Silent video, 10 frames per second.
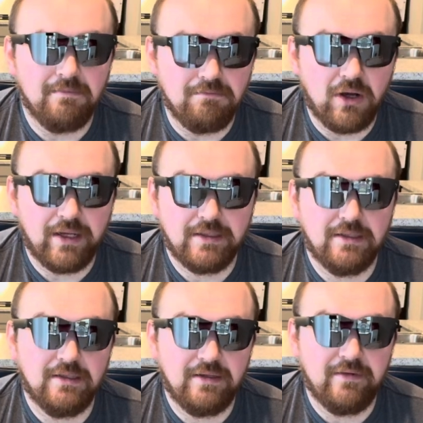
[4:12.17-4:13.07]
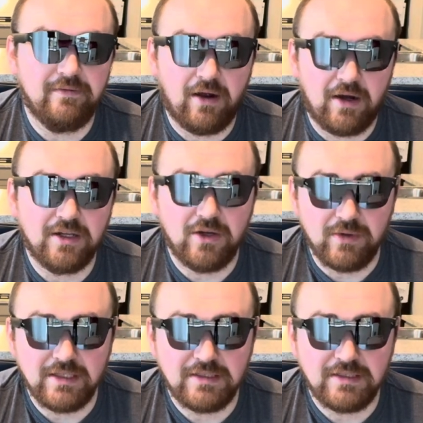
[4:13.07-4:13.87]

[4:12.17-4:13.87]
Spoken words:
but the audio is